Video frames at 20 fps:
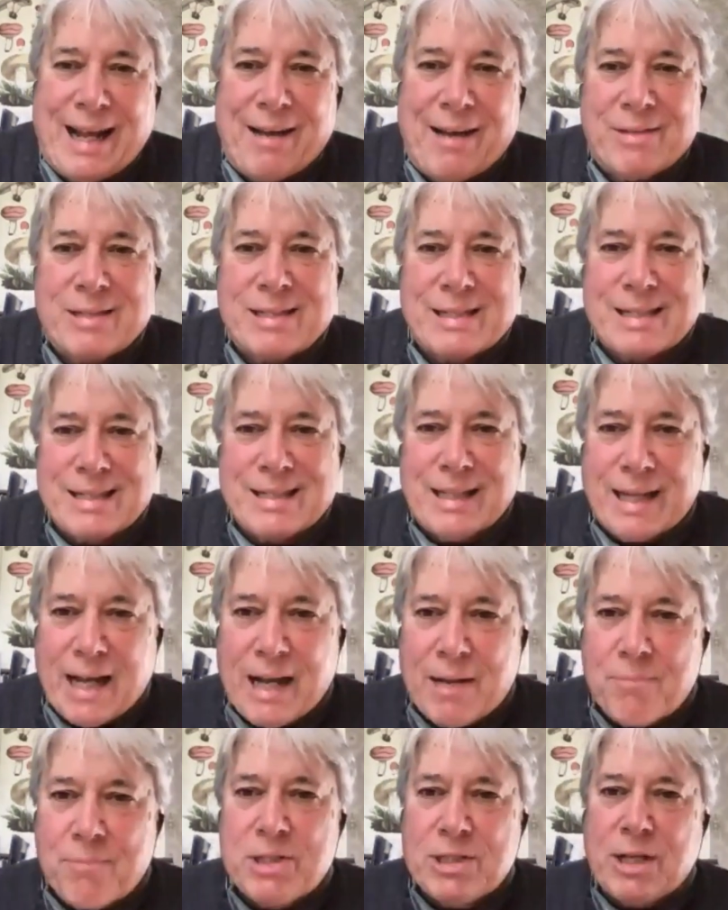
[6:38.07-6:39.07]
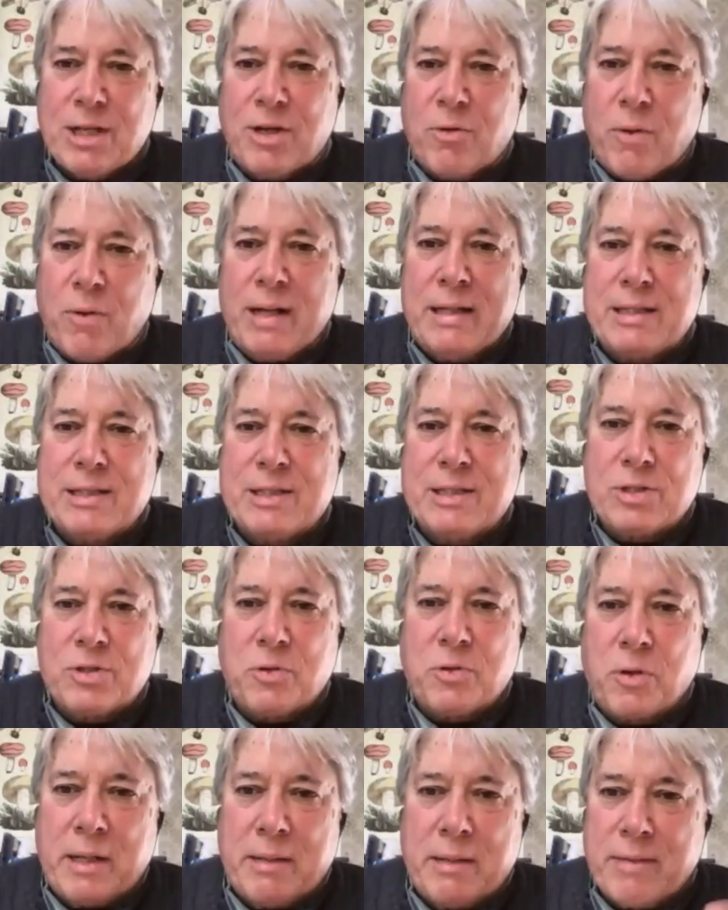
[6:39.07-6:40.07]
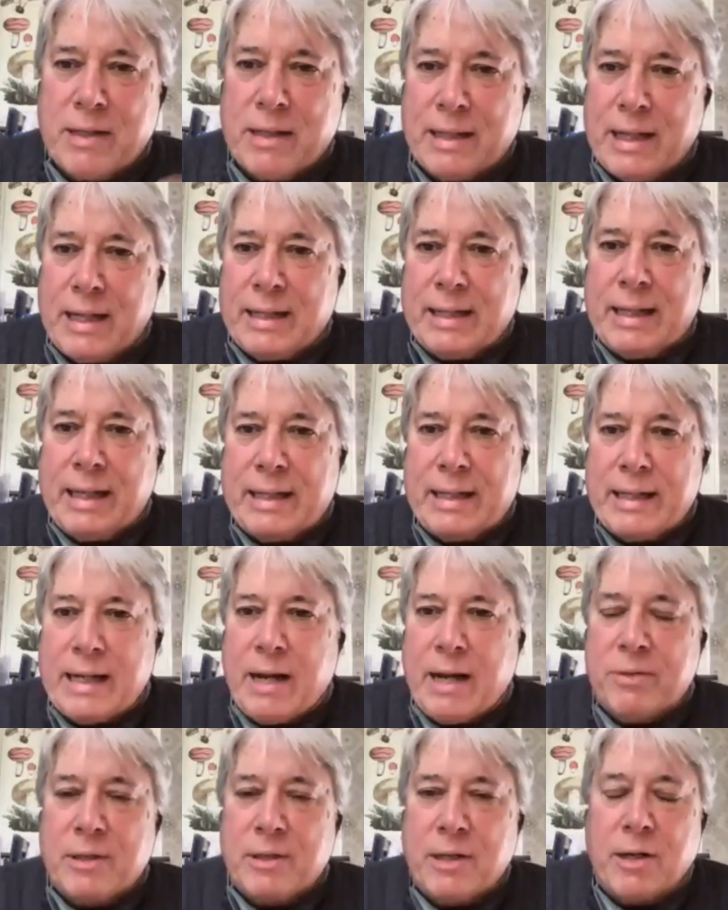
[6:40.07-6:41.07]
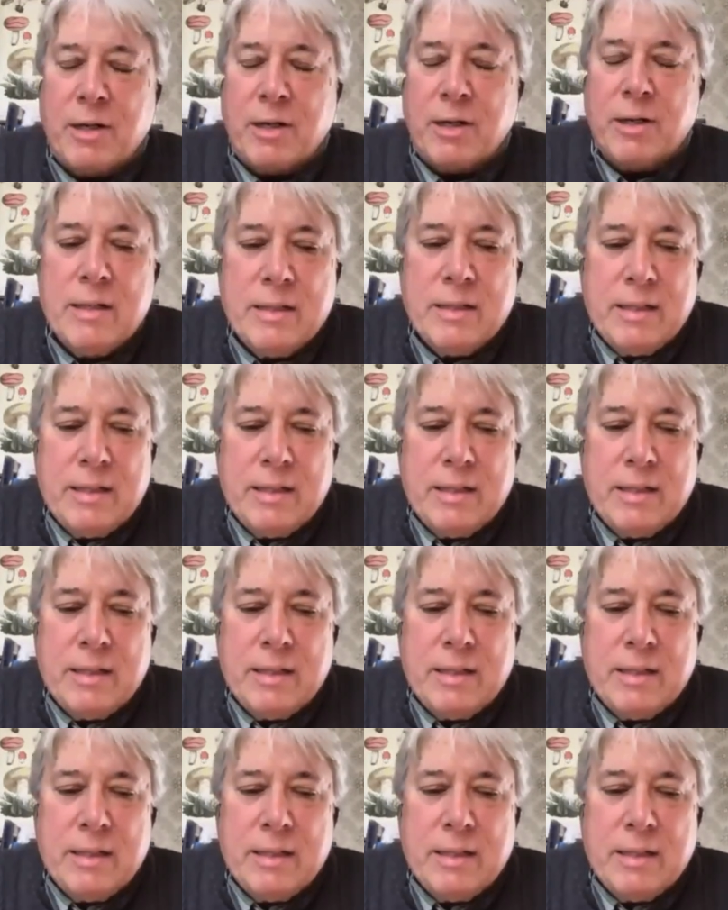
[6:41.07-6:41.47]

I was just like, I'm just going to write this story. I'm going to kind of get it out there, mm.